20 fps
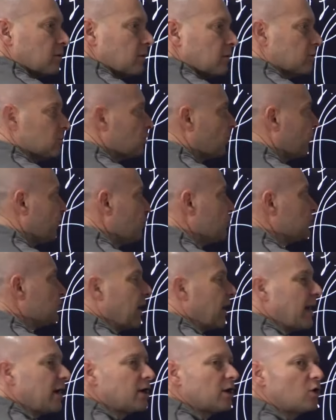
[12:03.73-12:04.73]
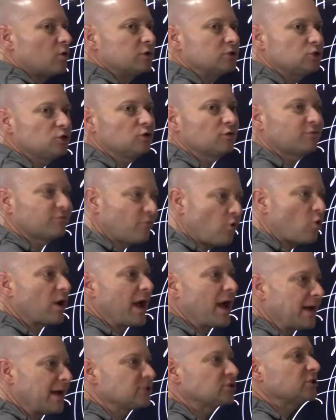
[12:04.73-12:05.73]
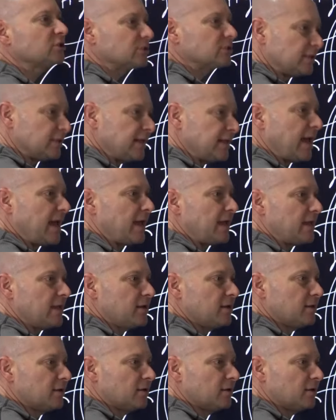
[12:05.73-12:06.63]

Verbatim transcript: So if you said I could only choose four actions a day,